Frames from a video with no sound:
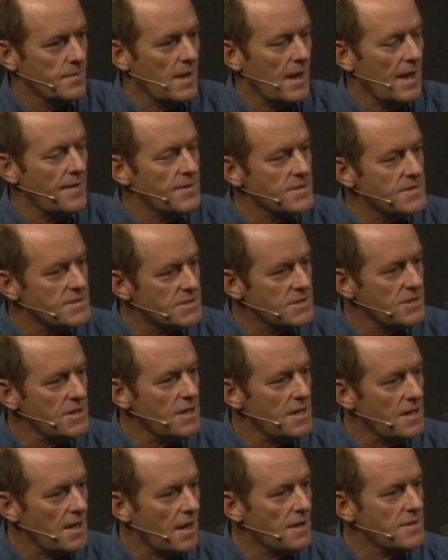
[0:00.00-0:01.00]
and the
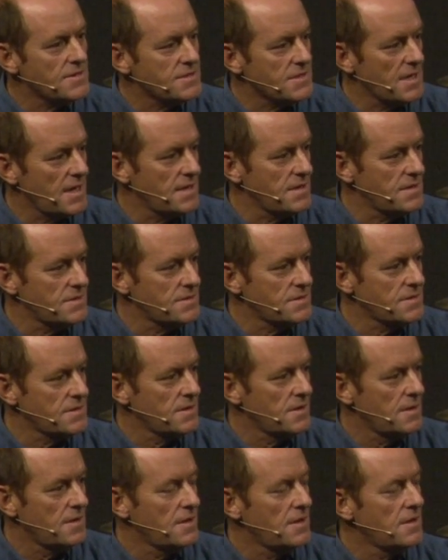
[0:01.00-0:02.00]
CEO says,
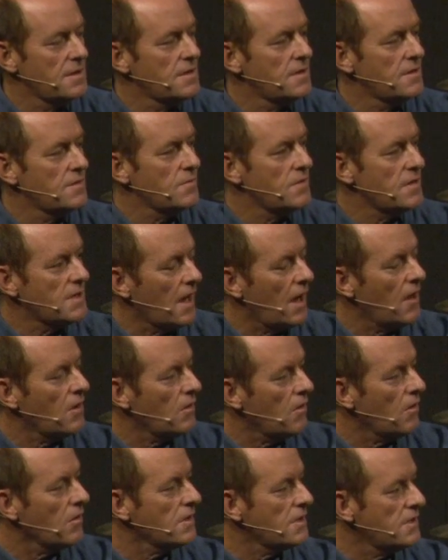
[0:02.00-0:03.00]
we no
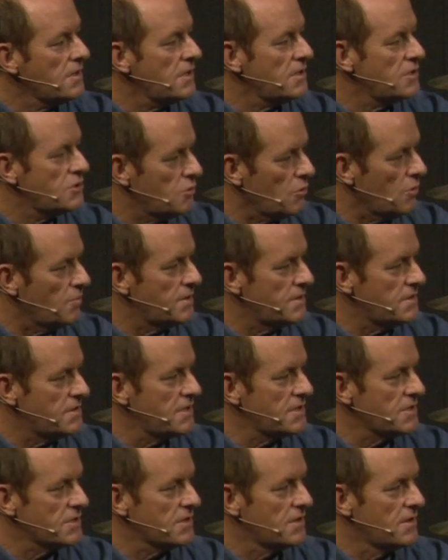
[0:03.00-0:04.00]
longer need your
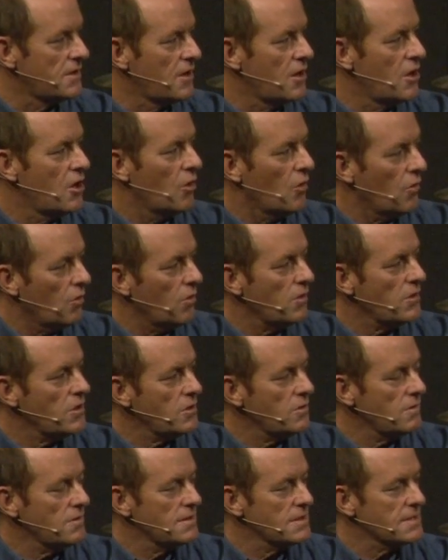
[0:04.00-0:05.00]
position or
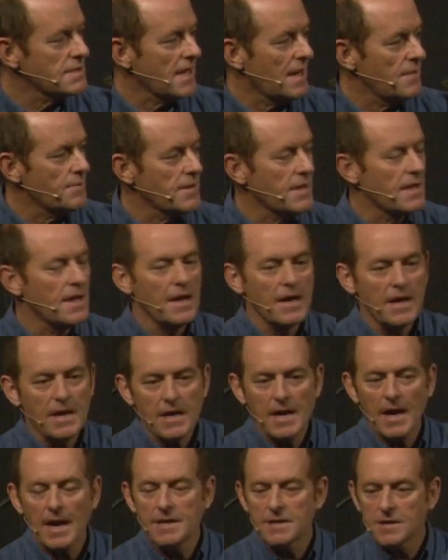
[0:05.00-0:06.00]
you in this company.
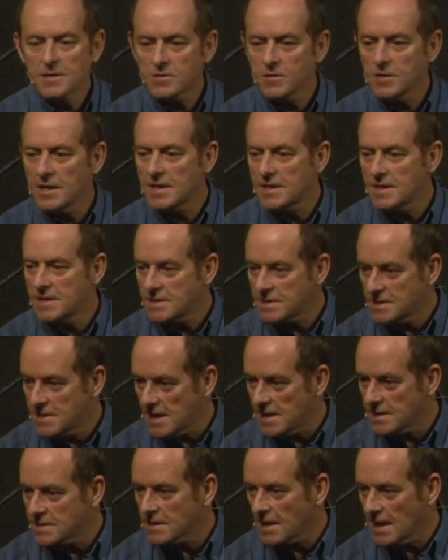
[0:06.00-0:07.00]
He had to clean his
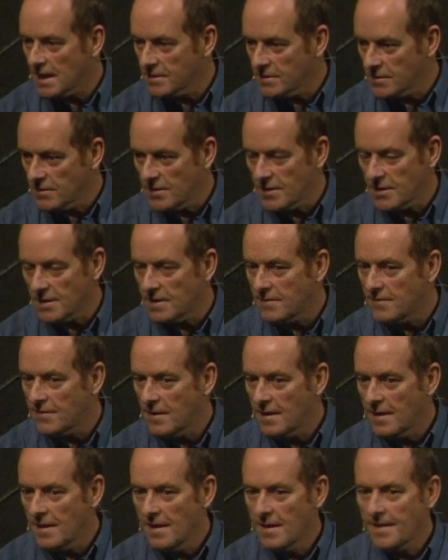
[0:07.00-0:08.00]
desk and leave
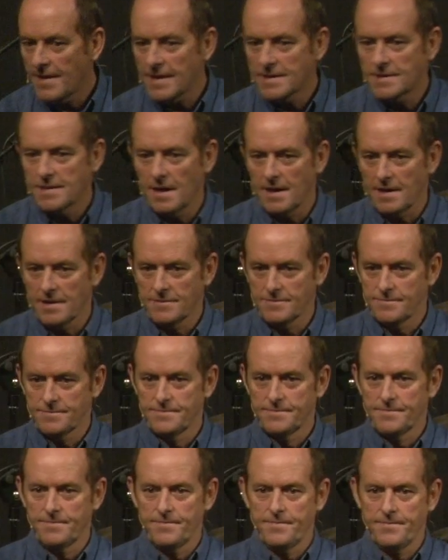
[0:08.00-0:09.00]
that day.
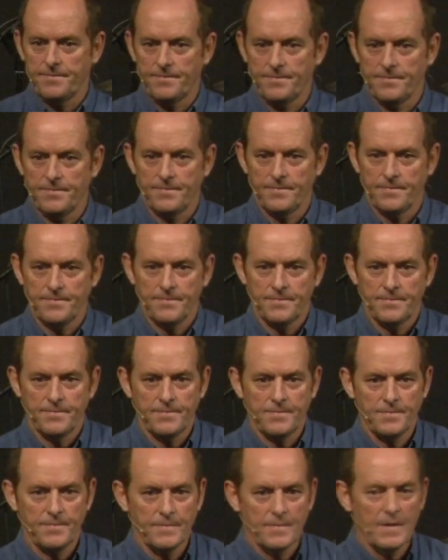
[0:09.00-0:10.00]

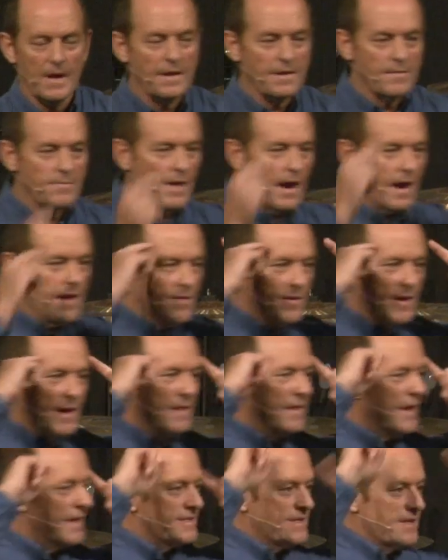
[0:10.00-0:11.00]
Now, you may
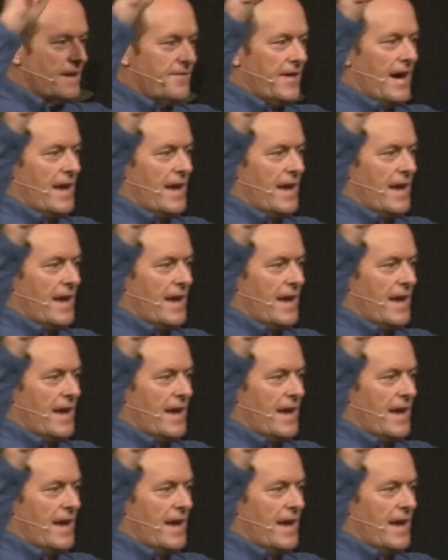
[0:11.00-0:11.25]
think that stuff